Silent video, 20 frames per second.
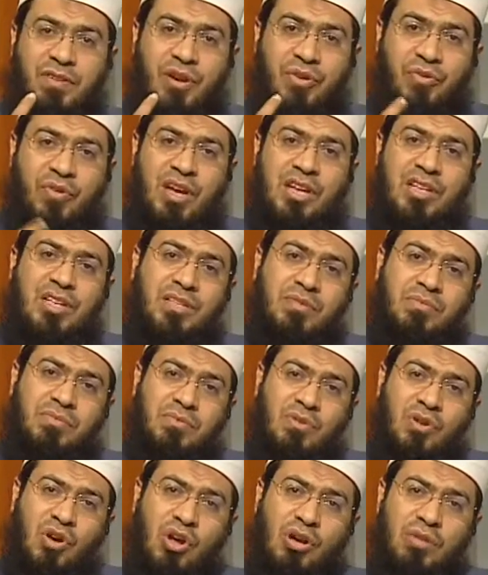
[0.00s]
narrated
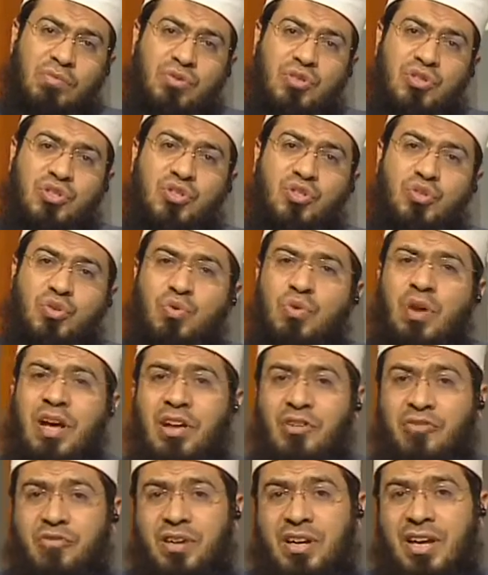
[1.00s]
almost
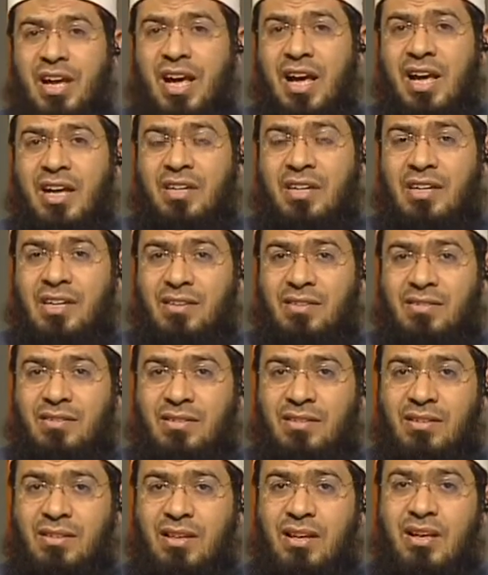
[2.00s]
200
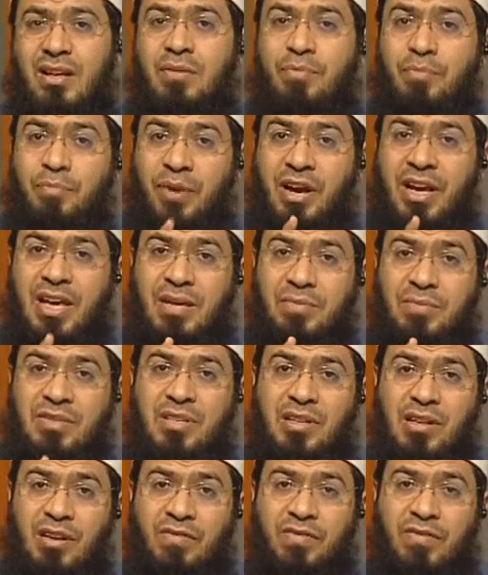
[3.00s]
ahadith by
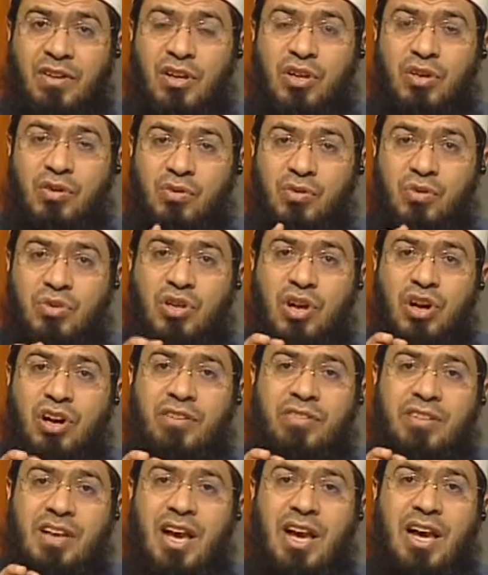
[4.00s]
himself. Those
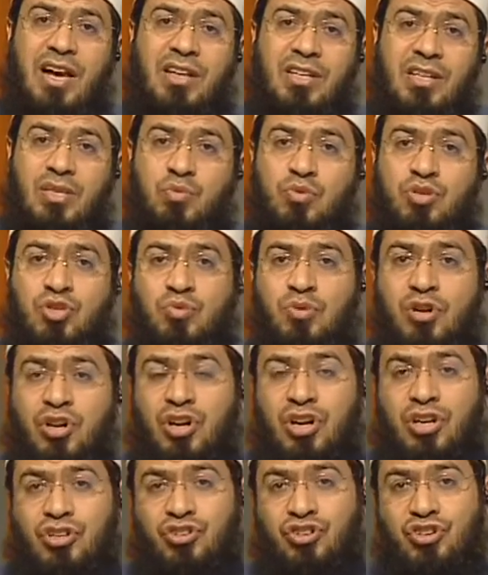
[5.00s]
are the ahadith which were
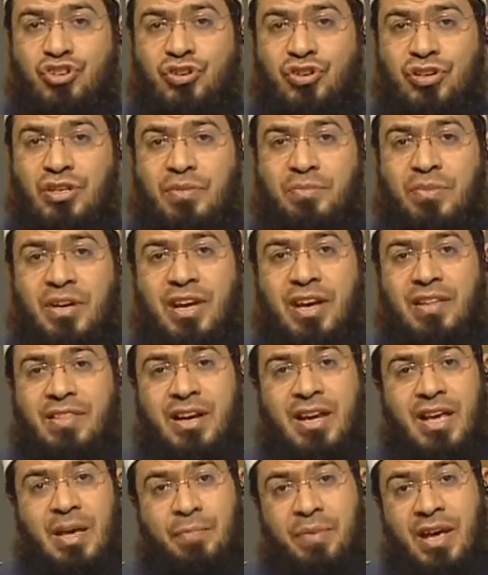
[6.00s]
not shared by
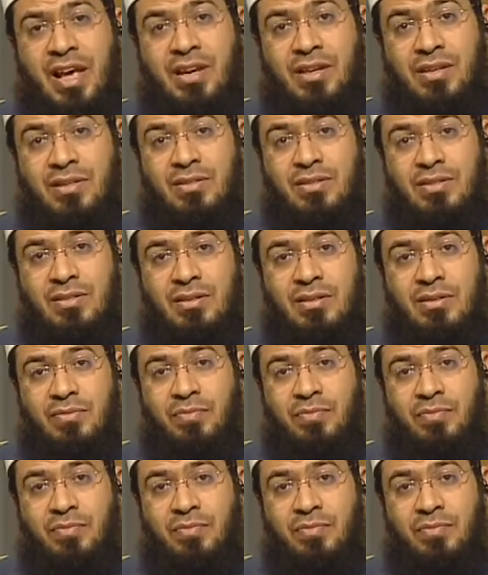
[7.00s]
other companions.